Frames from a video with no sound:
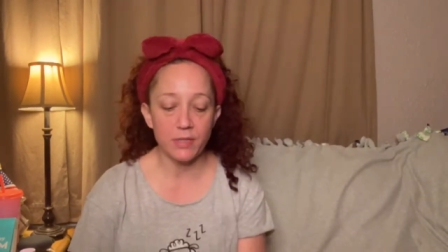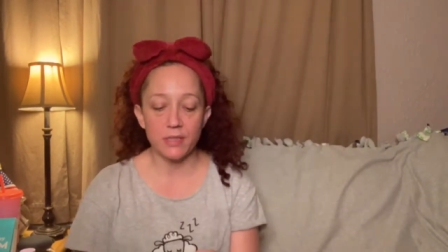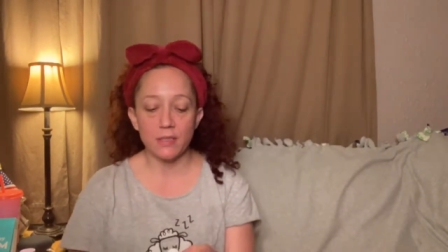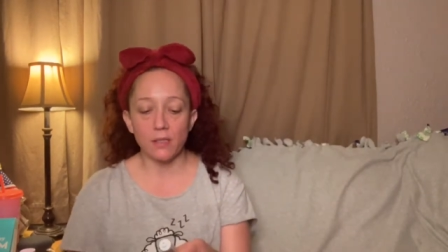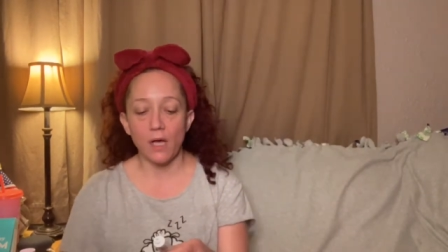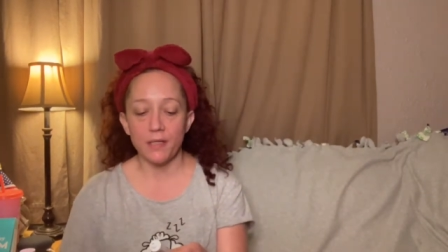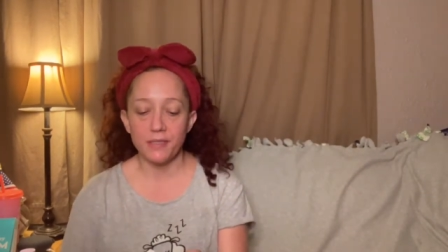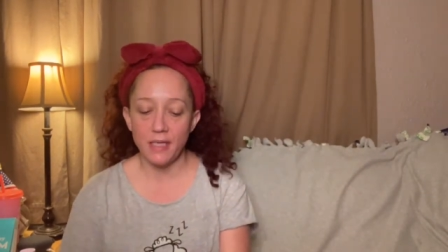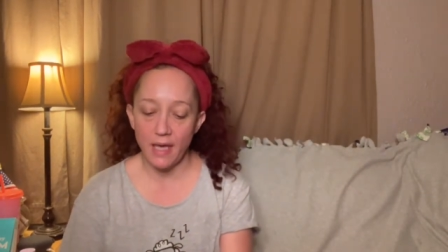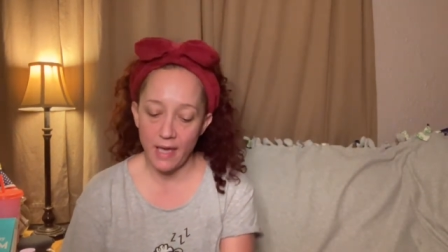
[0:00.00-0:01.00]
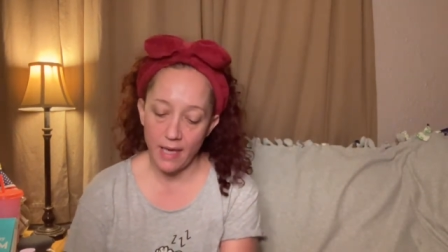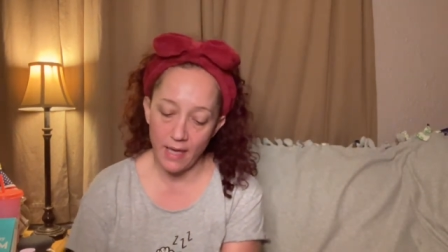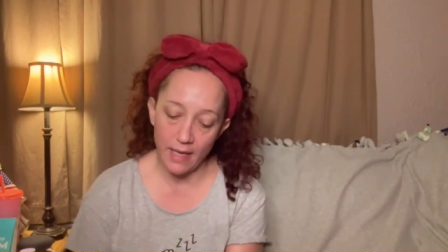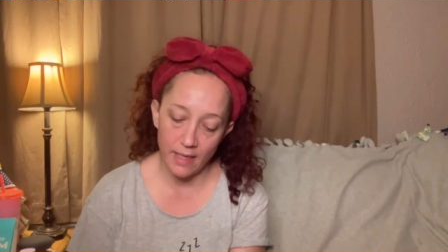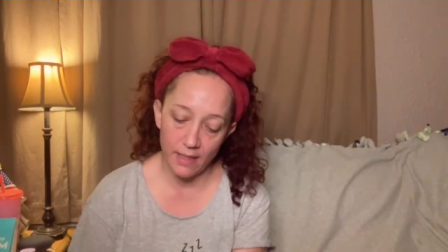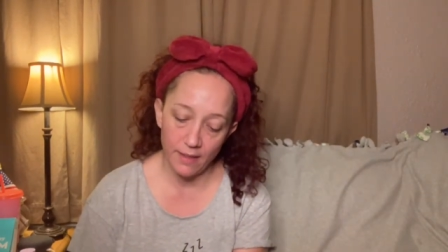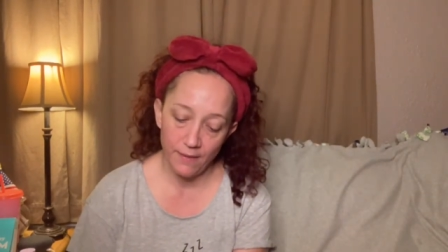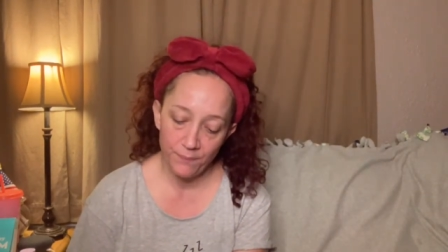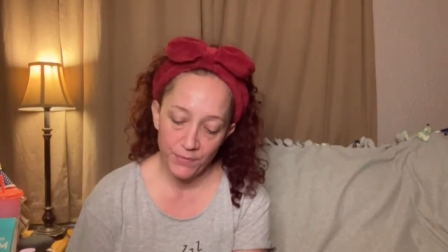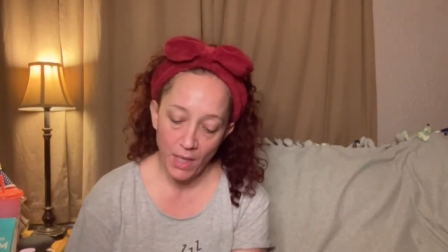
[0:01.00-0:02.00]
this Glossier
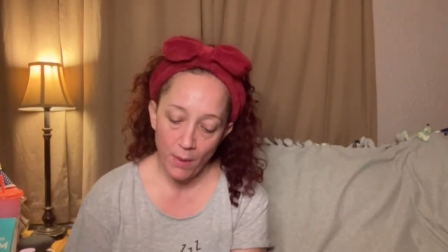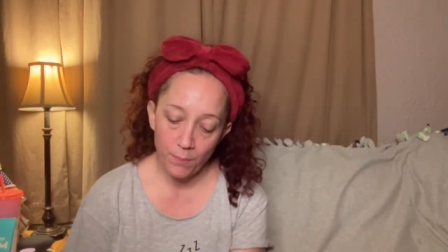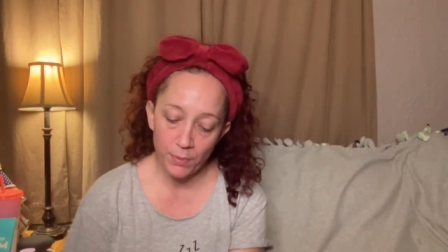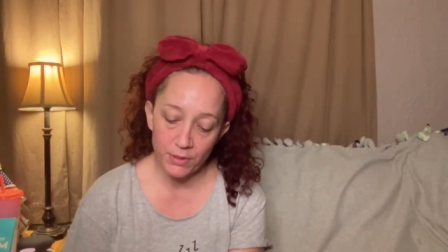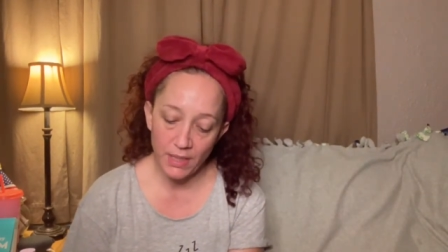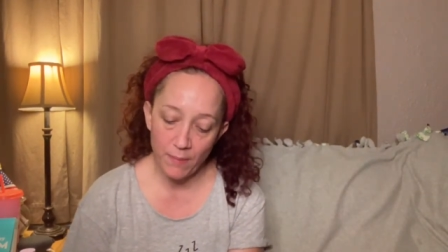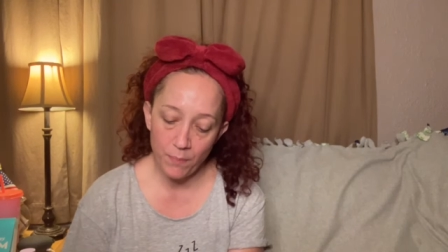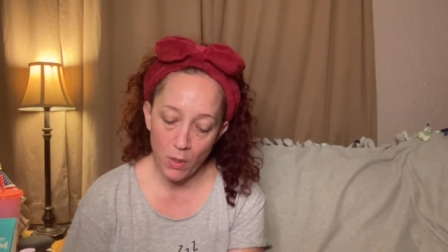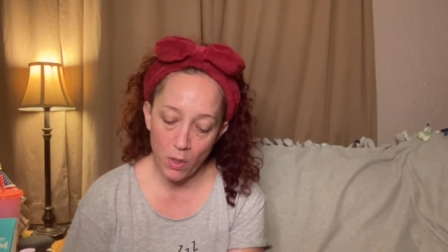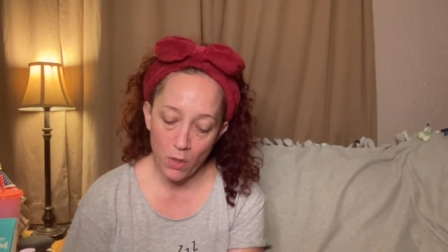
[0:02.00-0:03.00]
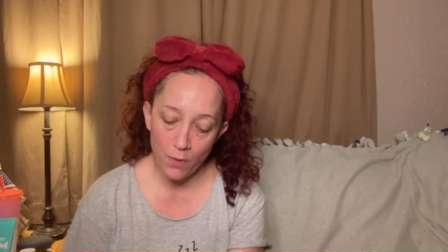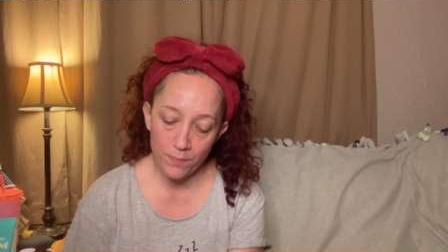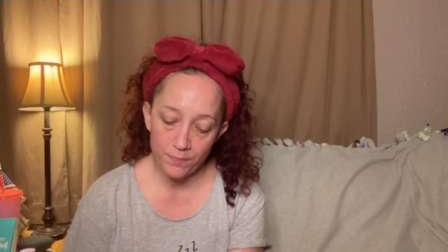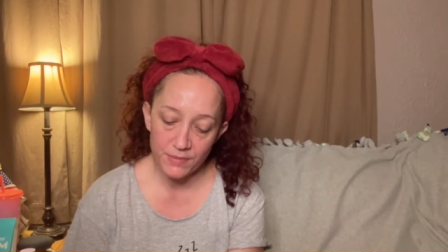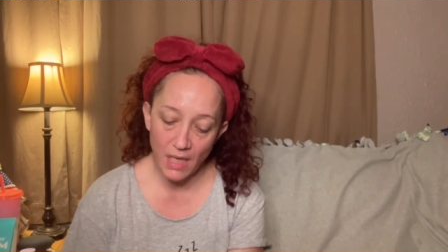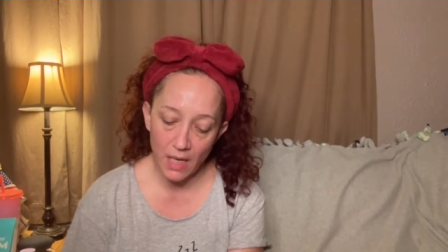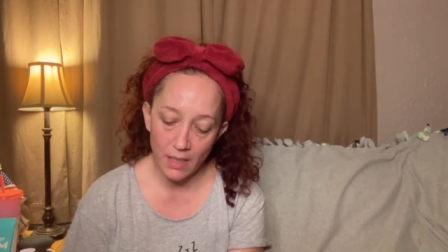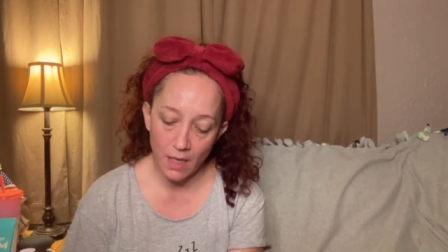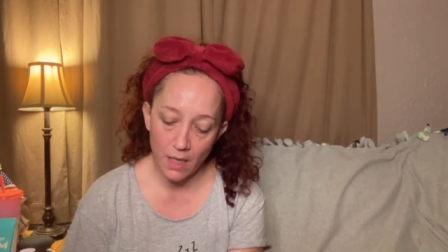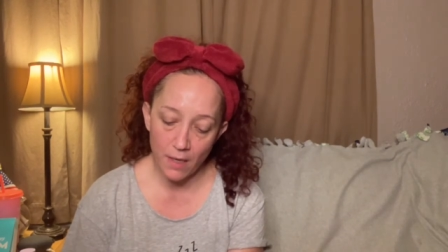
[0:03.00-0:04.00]

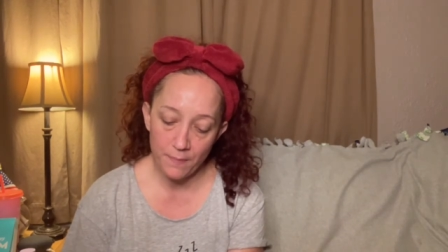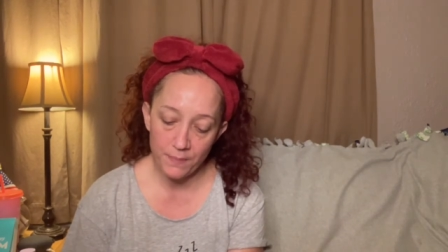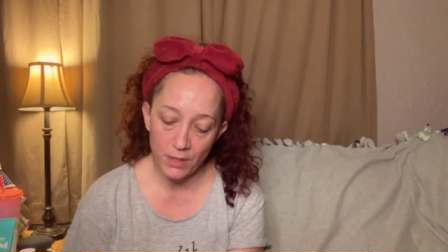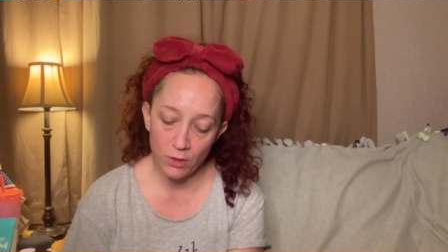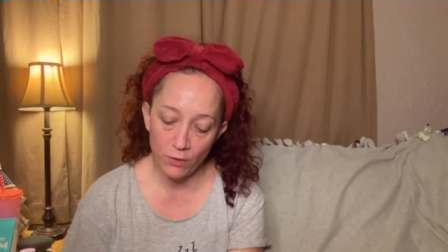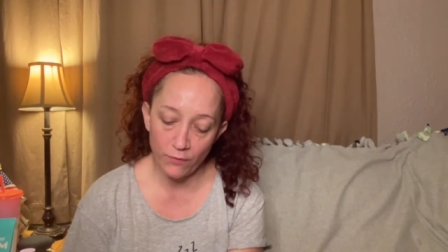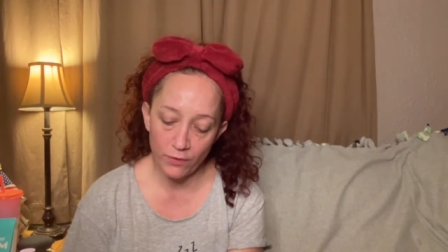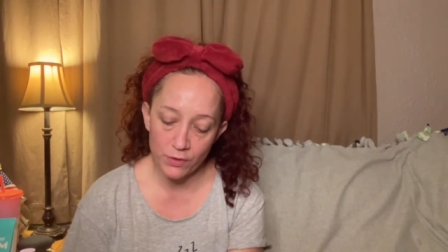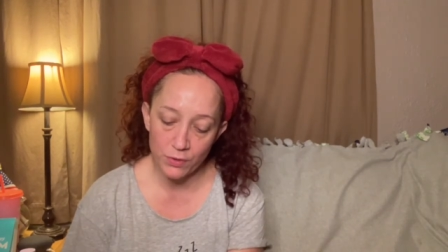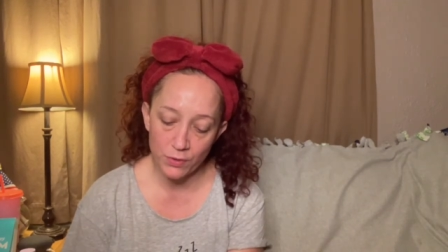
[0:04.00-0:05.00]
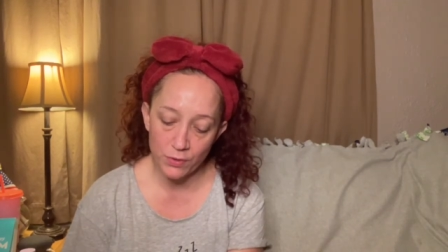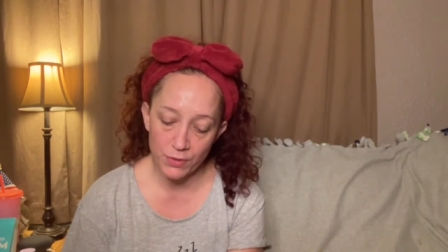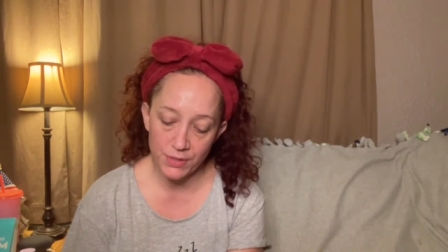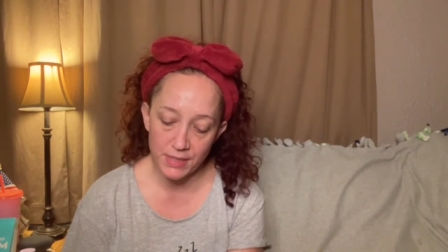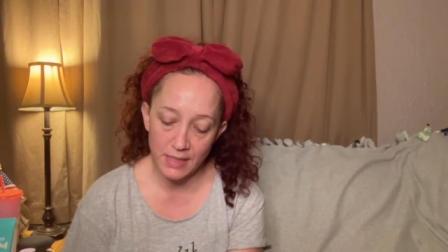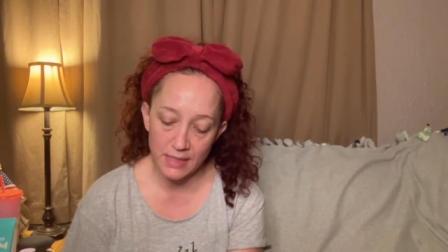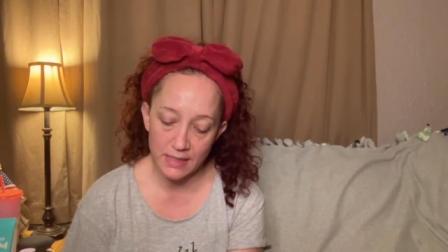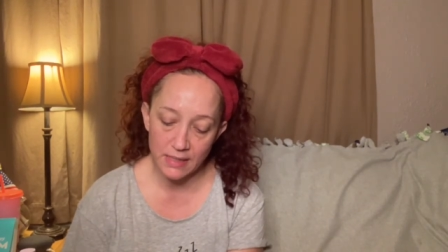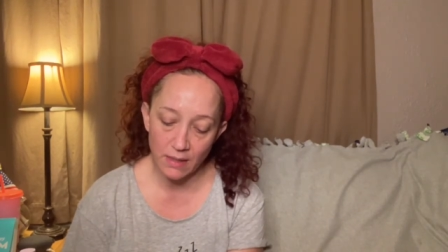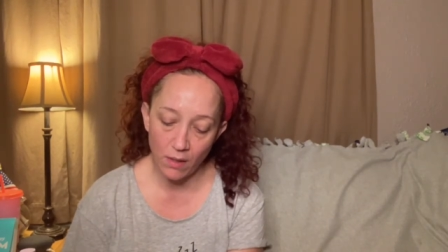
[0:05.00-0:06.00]
birthdaybalm.com Universal Skin
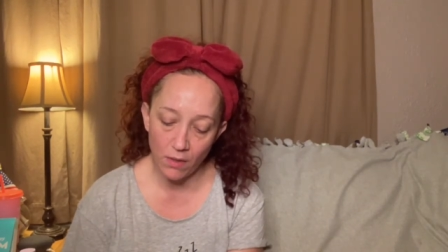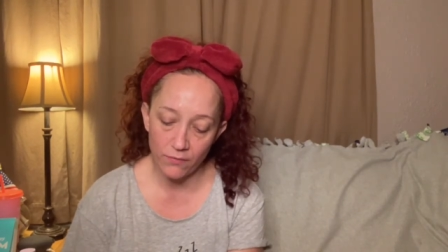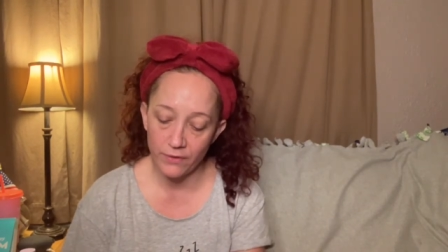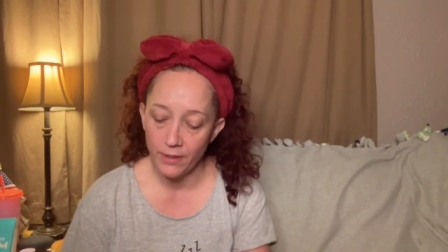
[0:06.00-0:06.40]
Solve.